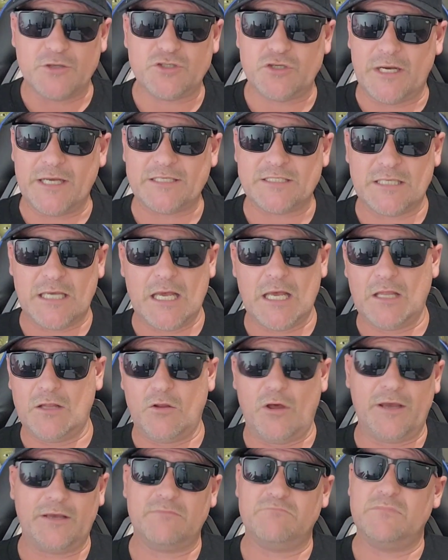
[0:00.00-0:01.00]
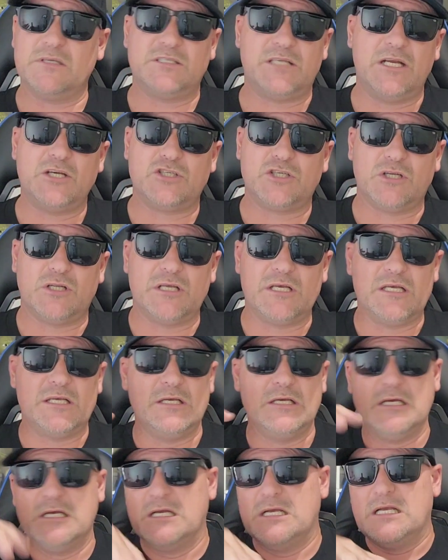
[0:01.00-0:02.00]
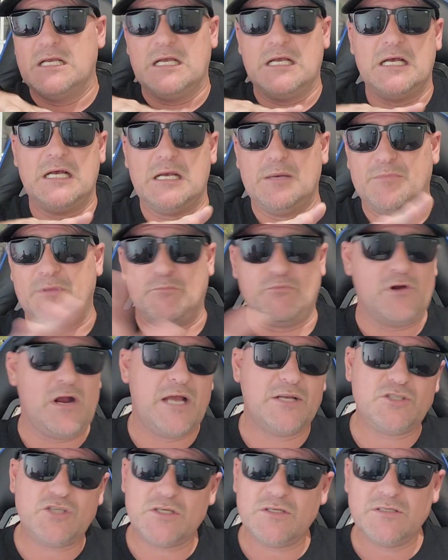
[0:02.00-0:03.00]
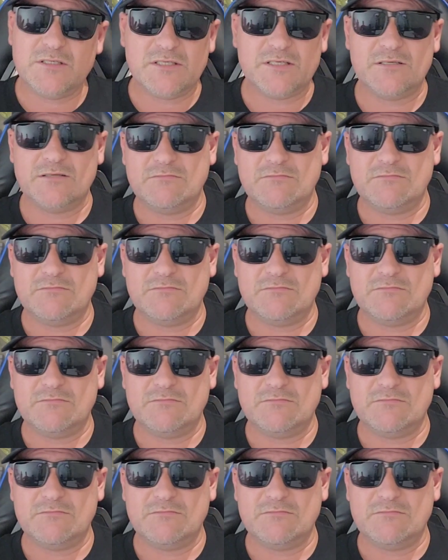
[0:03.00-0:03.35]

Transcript: tracks are like essentially the branches,